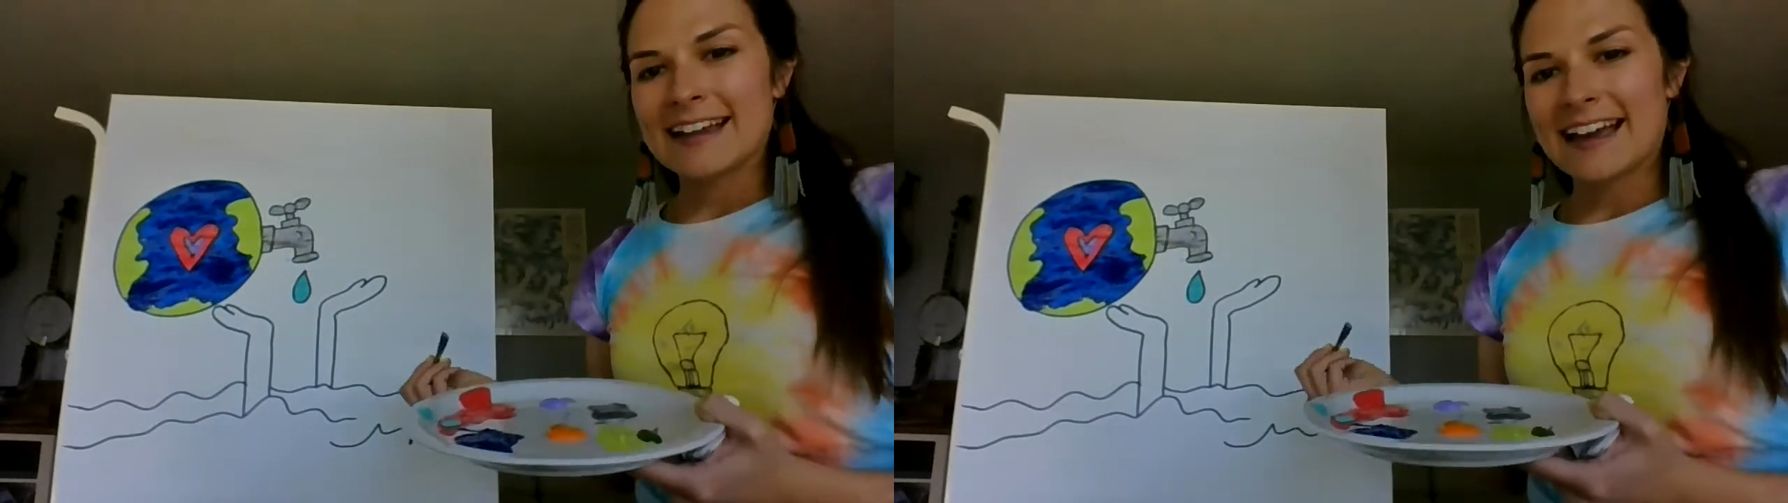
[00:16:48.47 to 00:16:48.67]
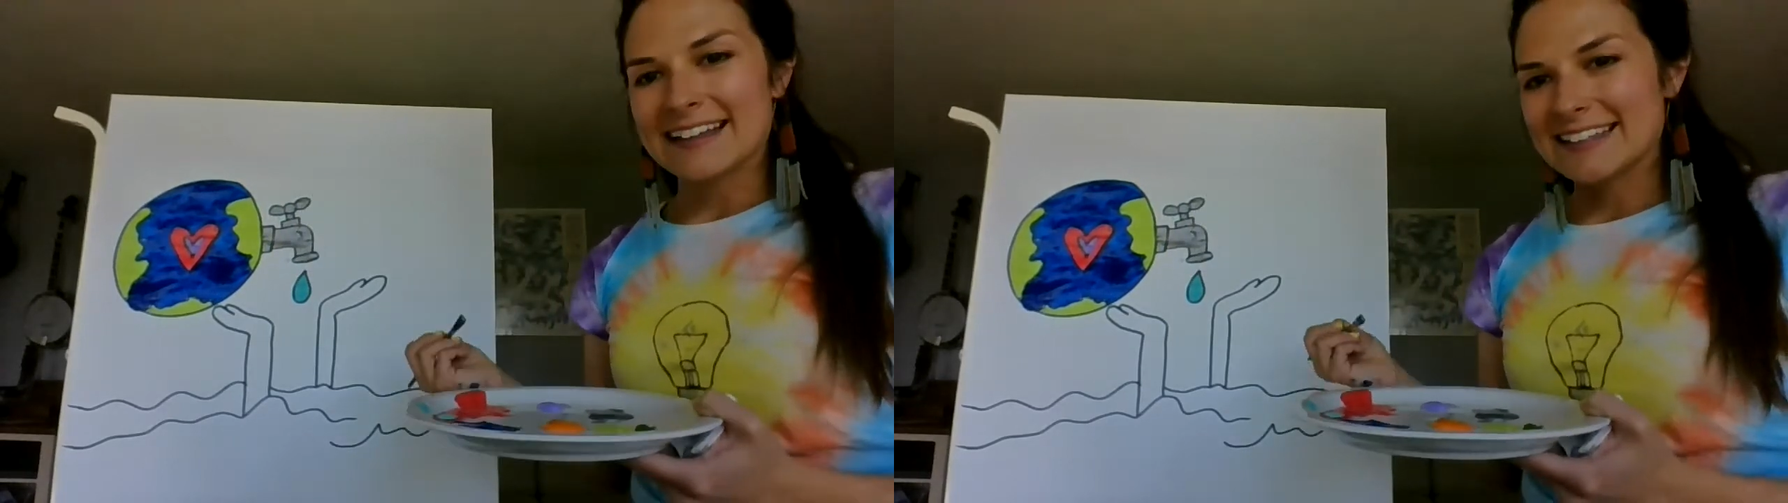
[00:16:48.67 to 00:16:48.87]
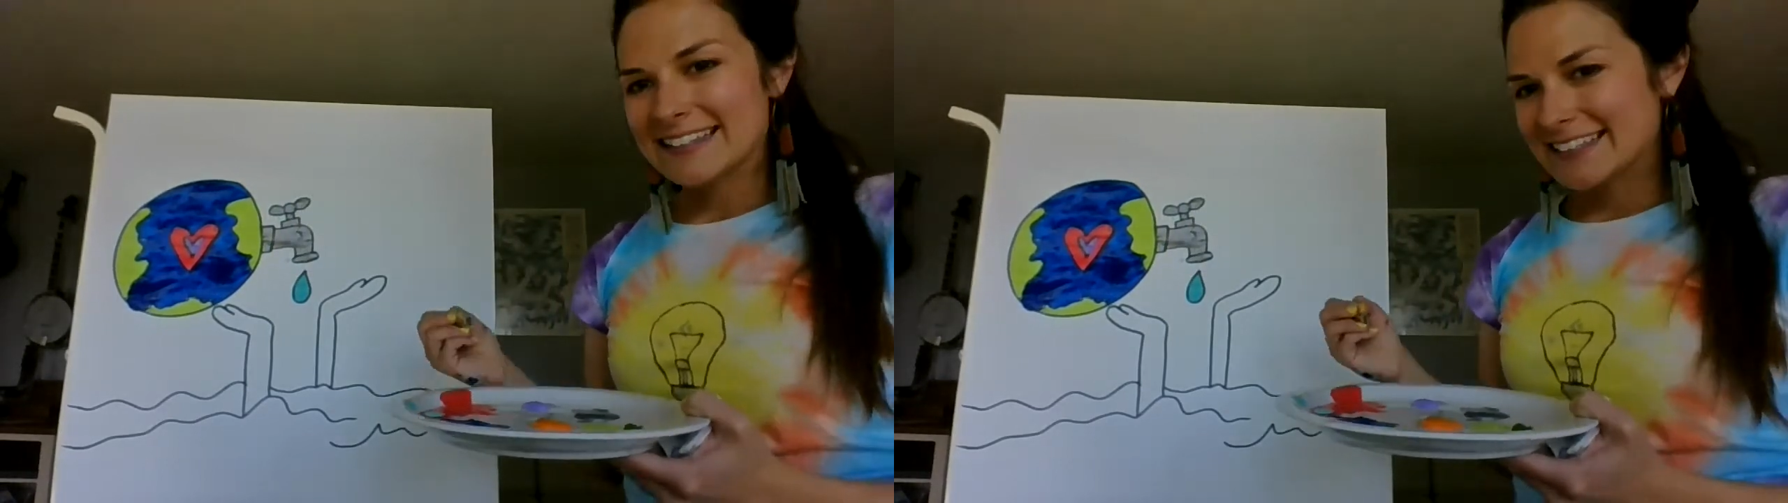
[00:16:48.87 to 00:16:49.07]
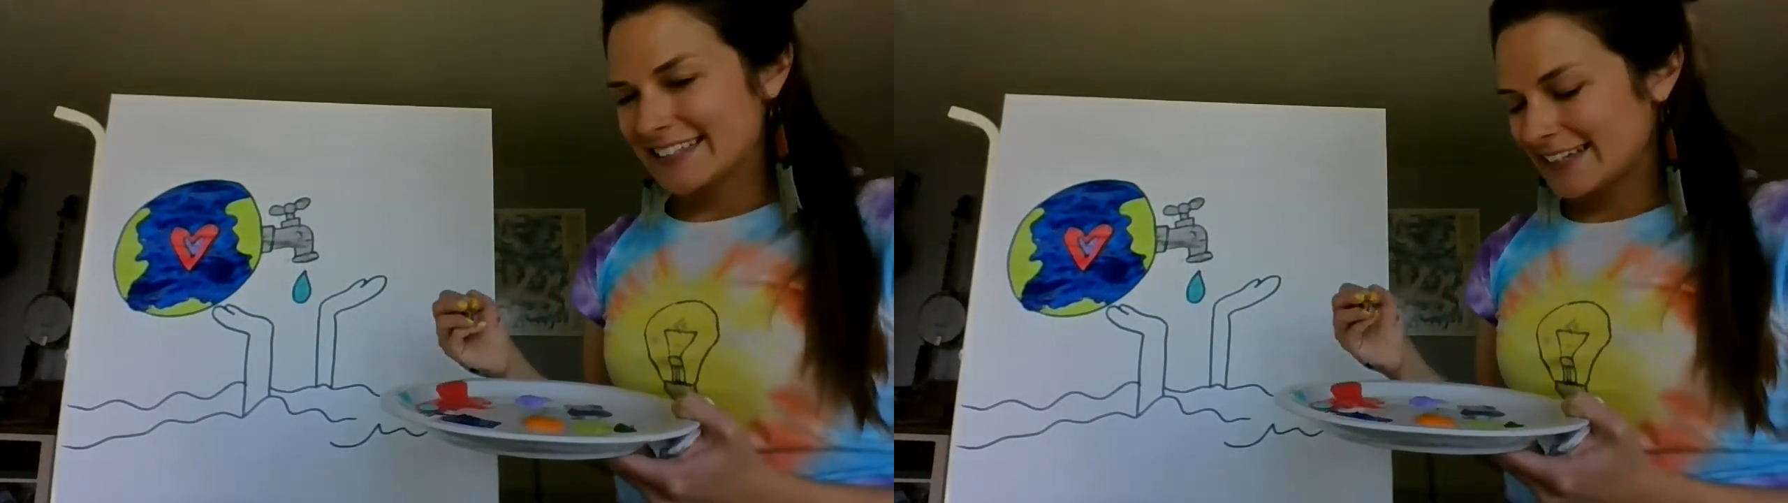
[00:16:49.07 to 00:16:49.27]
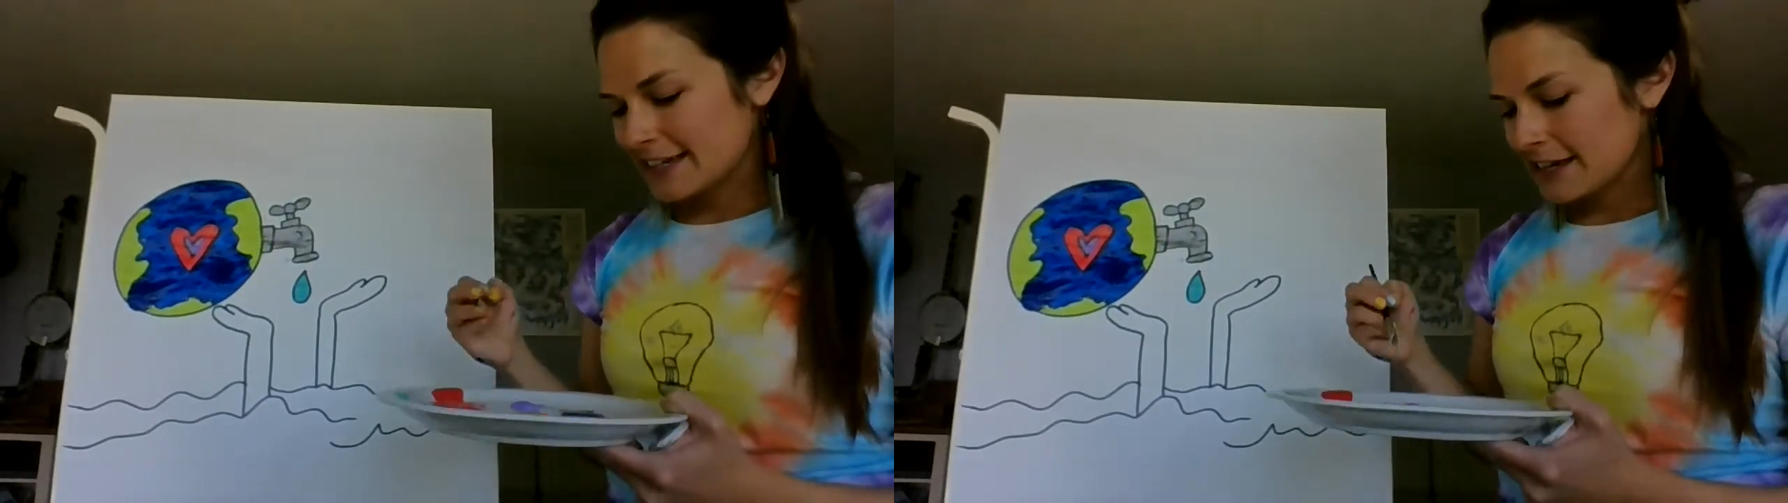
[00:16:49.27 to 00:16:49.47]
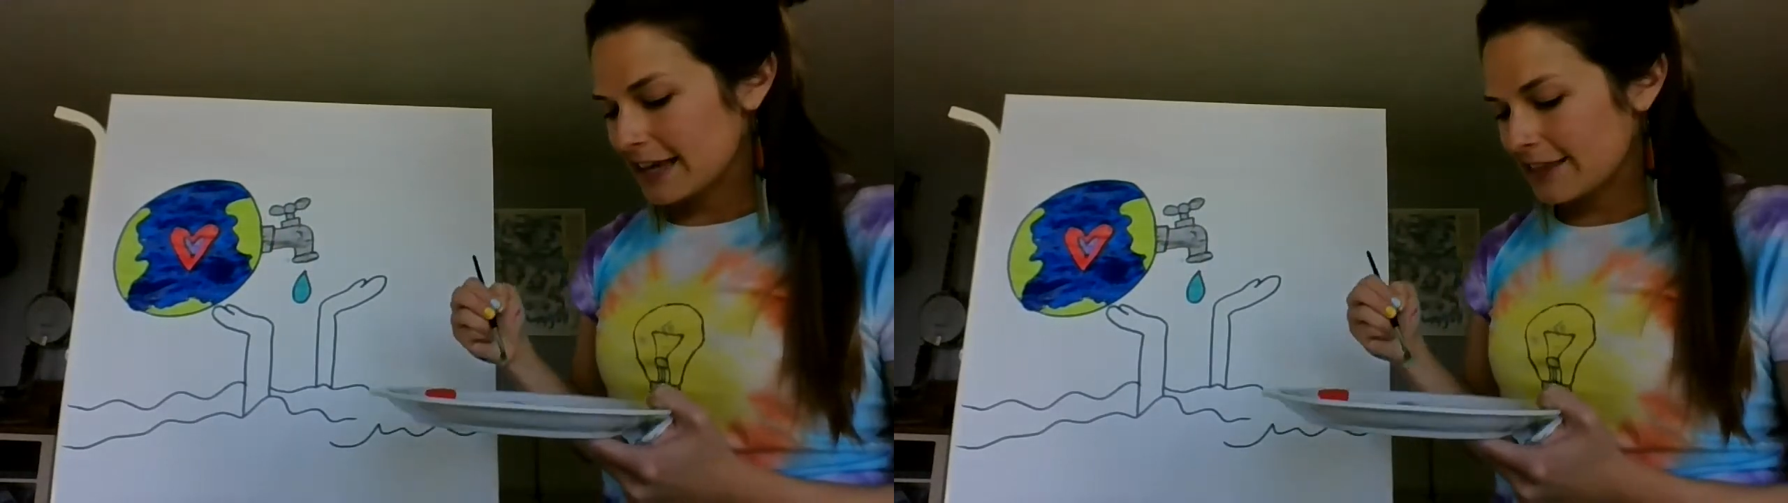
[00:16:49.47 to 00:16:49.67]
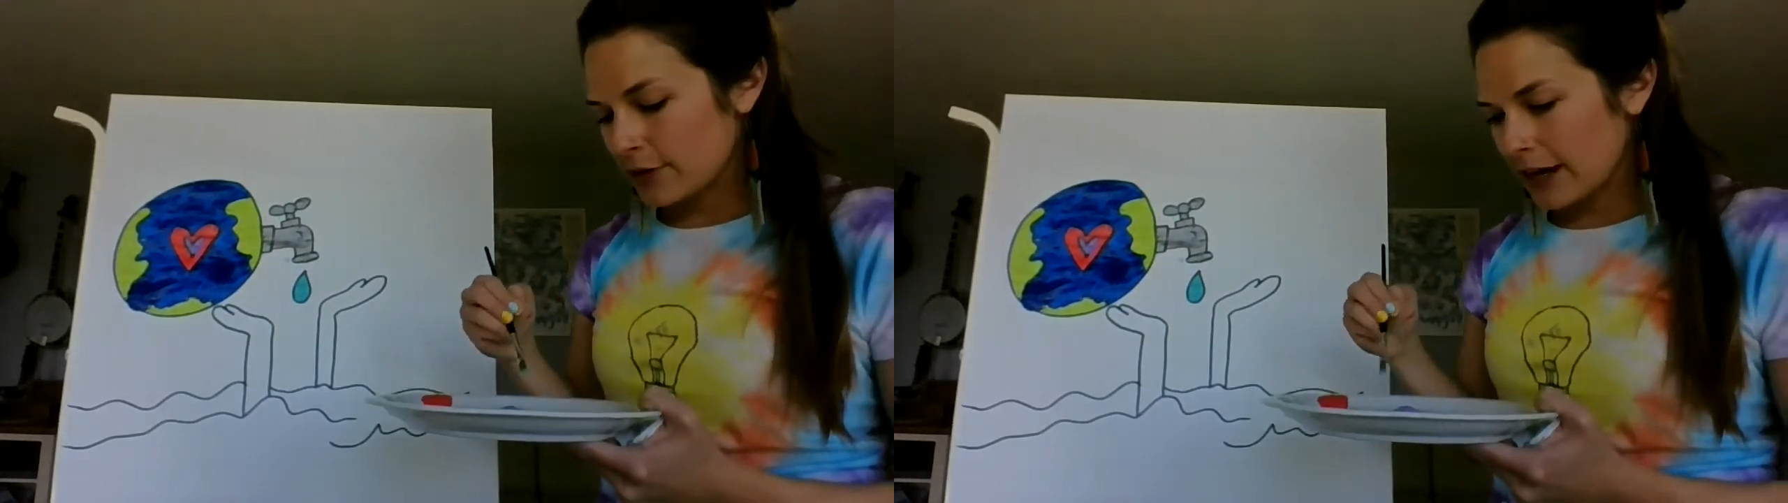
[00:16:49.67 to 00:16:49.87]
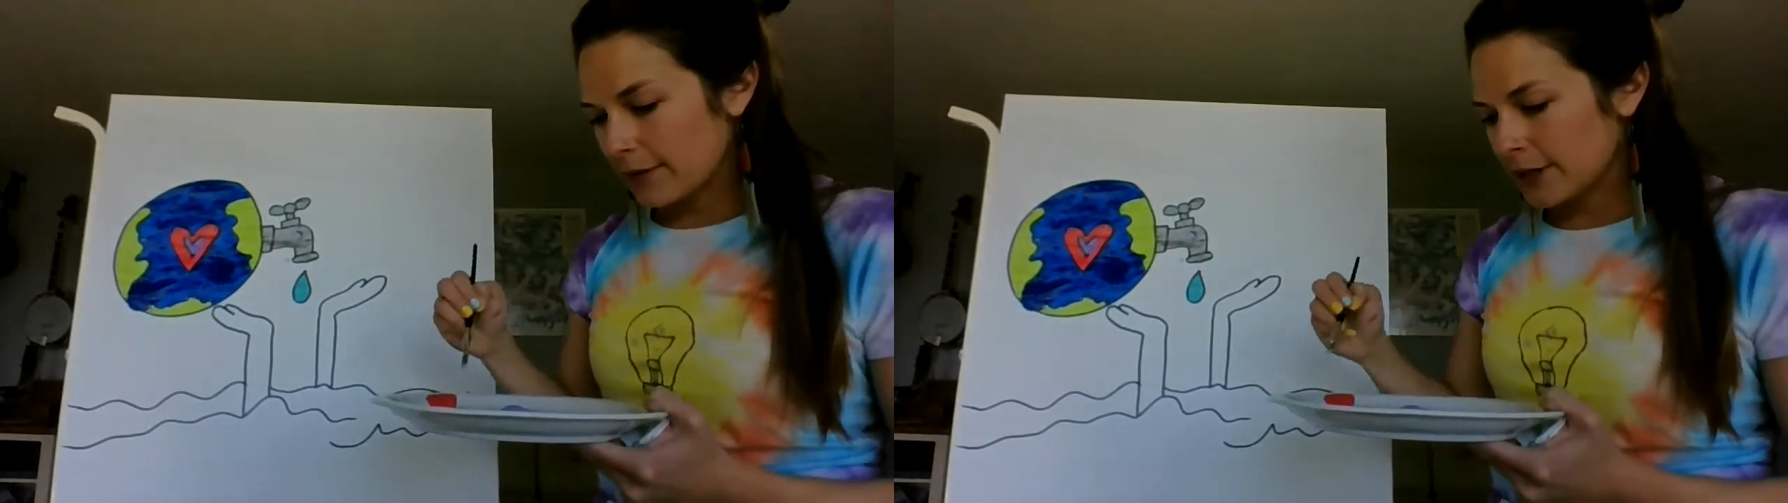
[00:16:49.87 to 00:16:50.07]
nice. And then
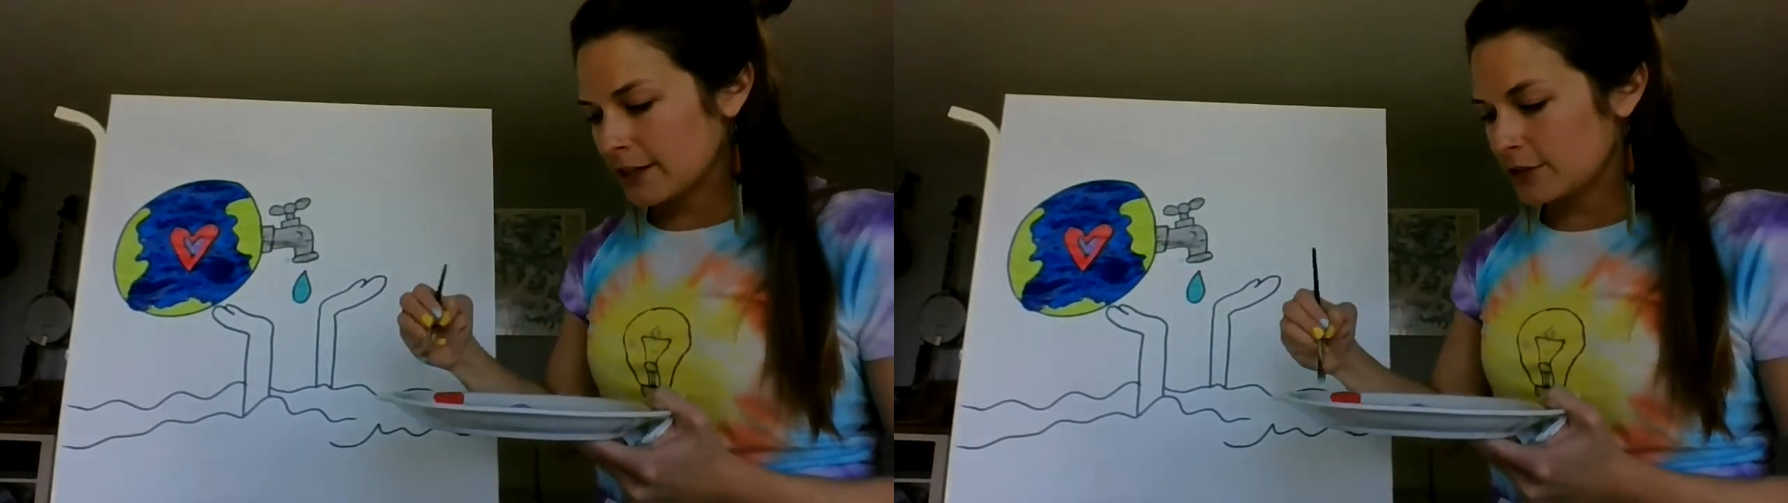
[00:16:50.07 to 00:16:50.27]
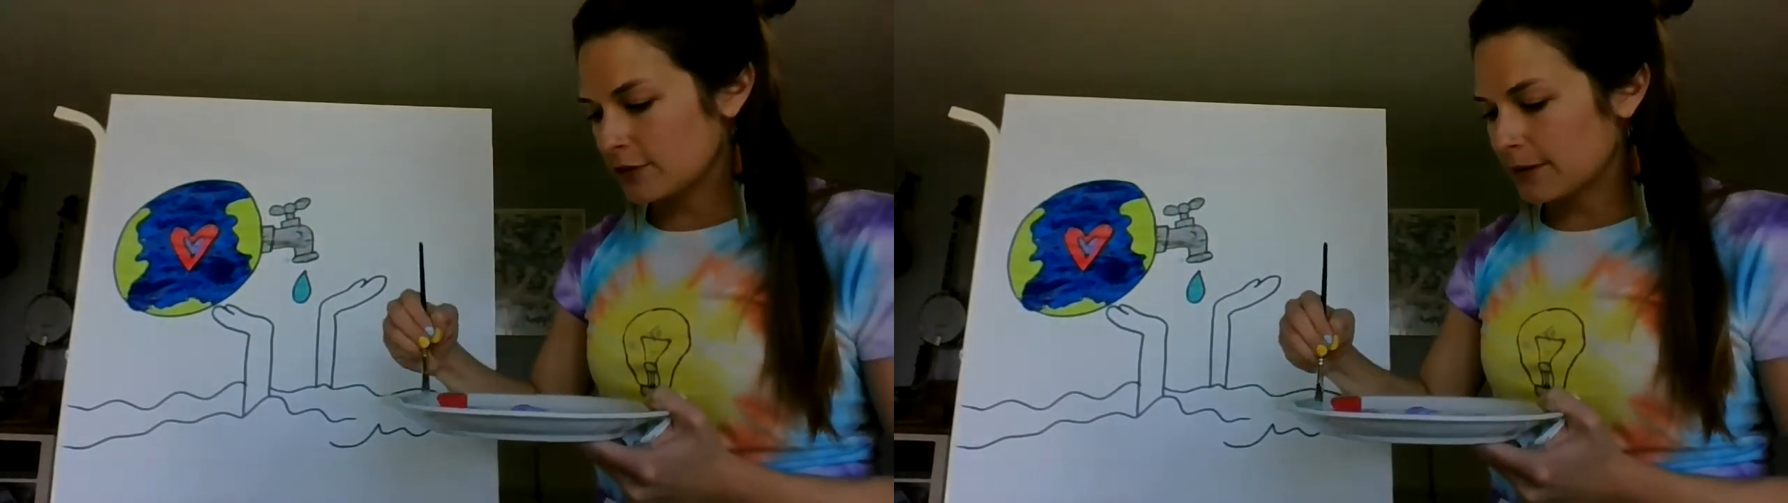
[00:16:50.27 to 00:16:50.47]
what I'm gonna do,